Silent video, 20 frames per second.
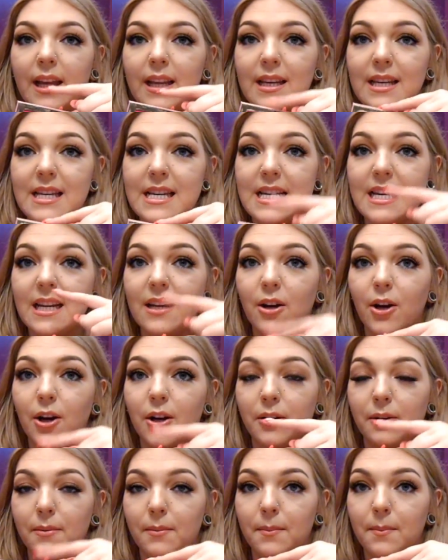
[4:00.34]
a
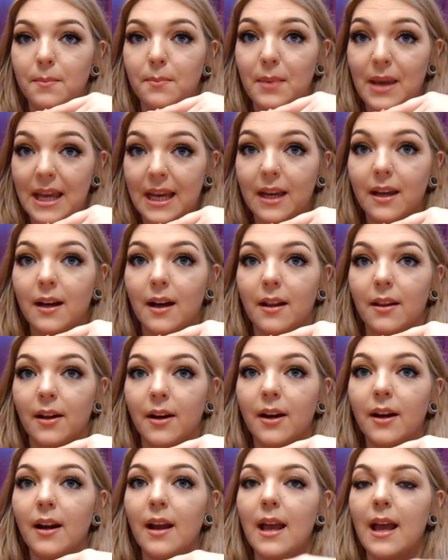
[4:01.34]
neon pink
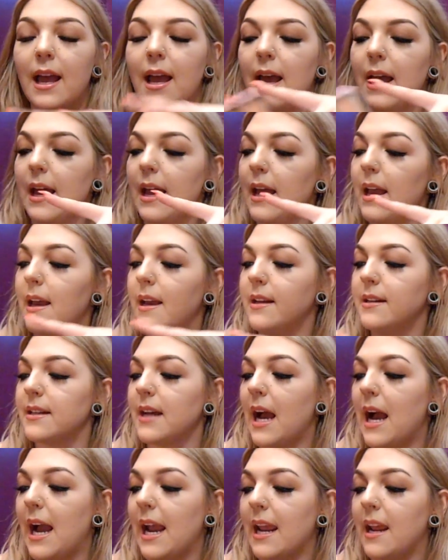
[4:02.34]
color, and
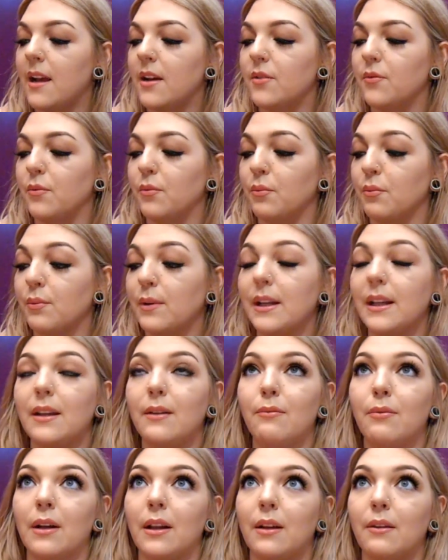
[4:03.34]
I really
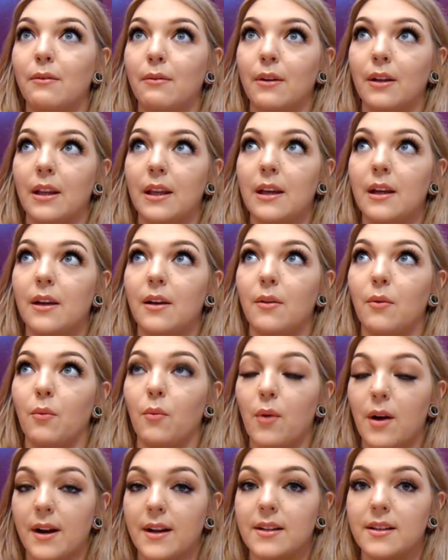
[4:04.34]

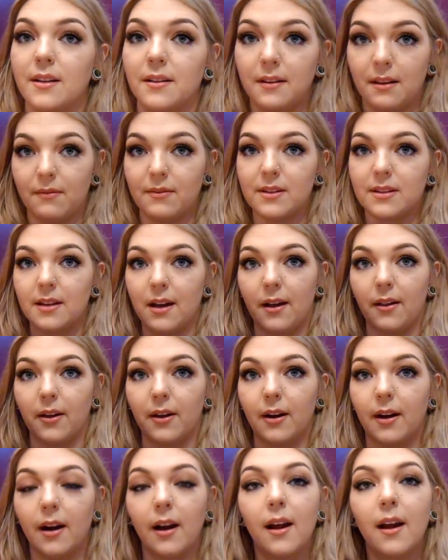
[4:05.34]
wanted to love this
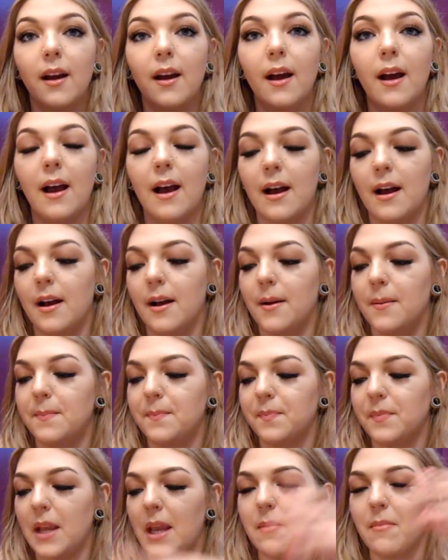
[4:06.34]
color.
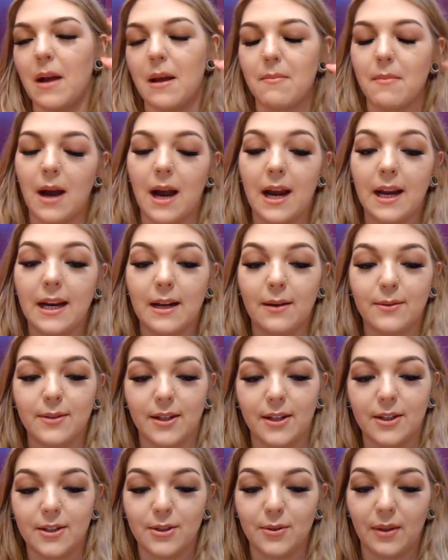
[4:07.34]
In my mind, I was
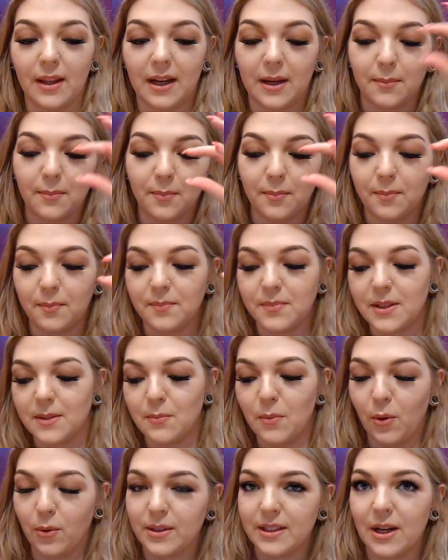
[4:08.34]
going to do like a
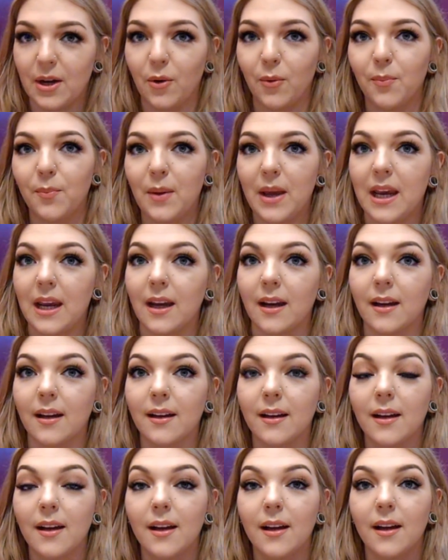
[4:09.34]
smoked out pink
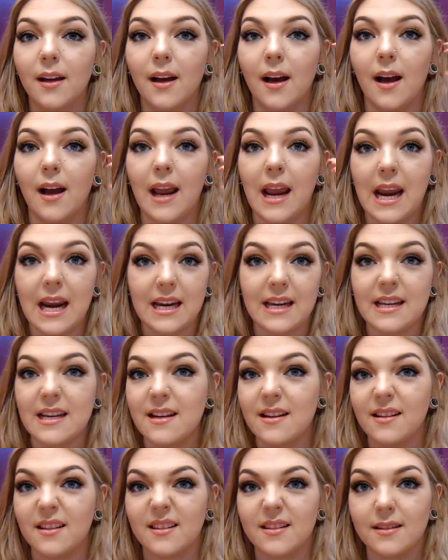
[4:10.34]

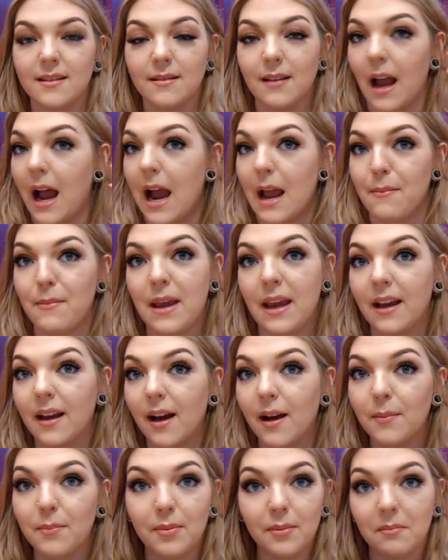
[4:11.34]
80s eye
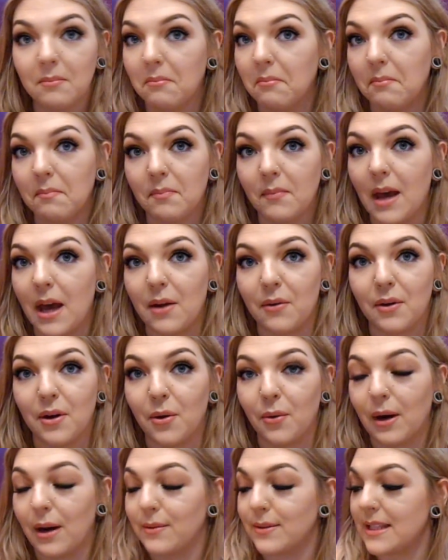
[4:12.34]
makeup. I don't know
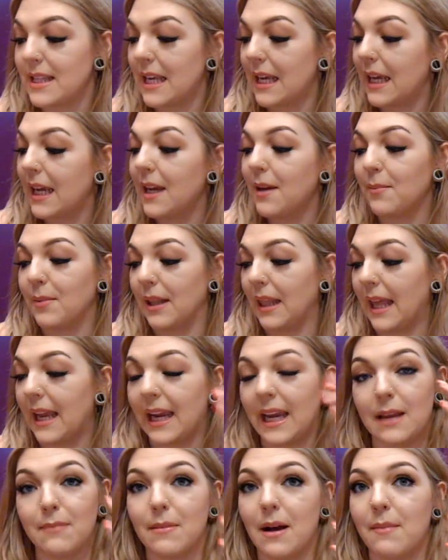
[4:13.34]
what I was thinking, but like
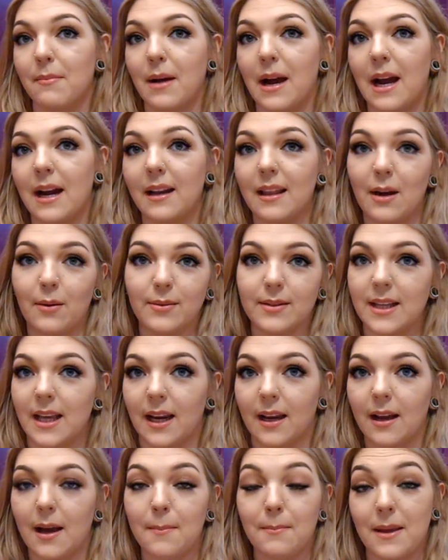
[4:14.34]
in my mind that was
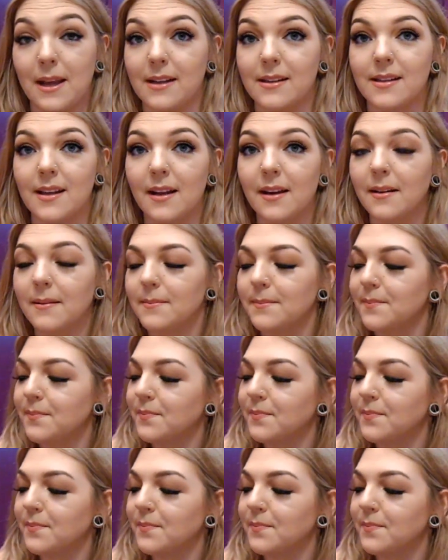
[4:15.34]
like amazing.